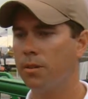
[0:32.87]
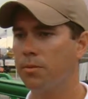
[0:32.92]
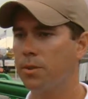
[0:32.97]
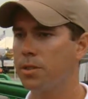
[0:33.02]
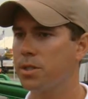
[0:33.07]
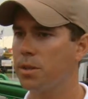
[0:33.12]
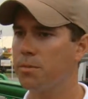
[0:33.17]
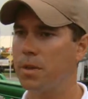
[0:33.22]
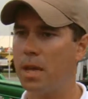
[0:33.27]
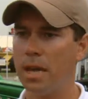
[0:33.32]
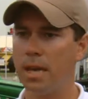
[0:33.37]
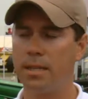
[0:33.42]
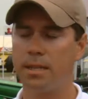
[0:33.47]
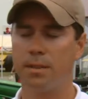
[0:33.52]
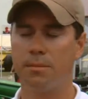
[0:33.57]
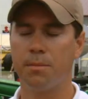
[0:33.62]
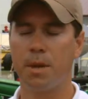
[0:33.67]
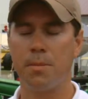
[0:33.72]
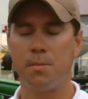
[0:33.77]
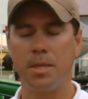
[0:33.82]
For some
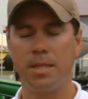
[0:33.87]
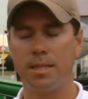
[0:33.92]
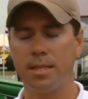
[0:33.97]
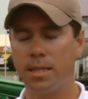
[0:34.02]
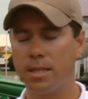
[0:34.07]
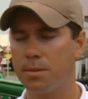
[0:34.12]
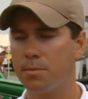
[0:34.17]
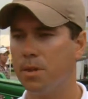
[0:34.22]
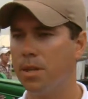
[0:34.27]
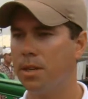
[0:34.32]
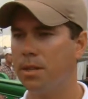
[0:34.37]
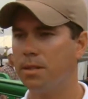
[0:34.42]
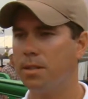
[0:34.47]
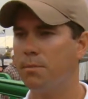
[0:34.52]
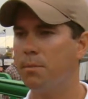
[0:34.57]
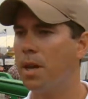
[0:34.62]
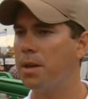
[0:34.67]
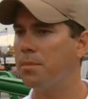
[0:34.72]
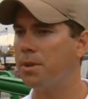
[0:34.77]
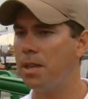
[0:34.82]
guys it might be 6 minutes,
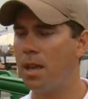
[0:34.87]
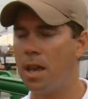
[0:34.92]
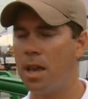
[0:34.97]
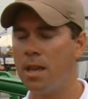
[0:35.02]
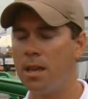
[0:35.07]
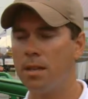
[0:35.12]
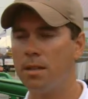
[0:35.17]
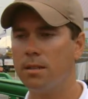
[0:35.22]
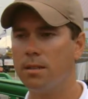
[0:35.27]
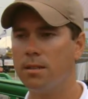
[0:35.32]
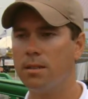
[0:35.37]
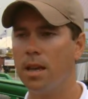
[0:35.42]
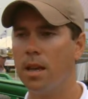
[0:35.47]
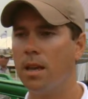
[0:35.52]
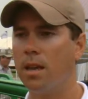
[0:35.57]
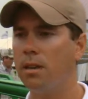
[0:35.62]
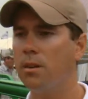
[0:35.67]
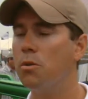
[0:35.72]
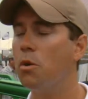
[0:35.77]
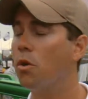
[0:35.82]
it might be 8,
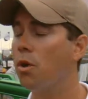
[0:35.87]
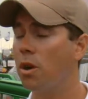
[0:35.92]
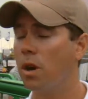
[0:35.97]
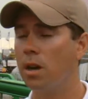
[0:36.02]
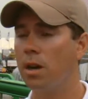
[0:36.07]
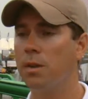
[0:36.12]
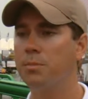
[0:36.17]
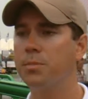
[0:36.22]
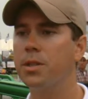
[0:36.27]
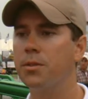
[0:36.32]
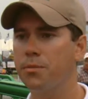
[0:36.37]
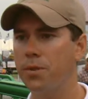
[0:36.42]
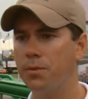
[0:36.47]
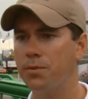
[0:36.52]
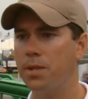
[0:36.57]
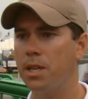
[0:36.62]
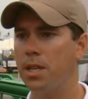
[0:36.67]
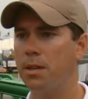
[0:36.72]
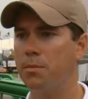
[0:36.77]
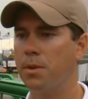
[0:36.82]
10, or up to
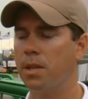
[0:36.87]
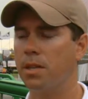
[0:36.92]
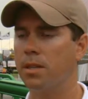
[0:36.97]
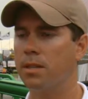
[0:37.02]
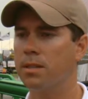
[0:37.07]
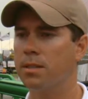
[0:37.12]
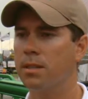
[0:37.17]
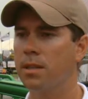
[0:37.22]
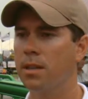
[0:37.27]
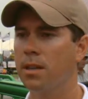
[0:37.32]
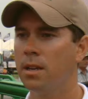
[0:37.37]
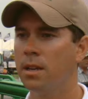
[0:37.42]
15 minutes.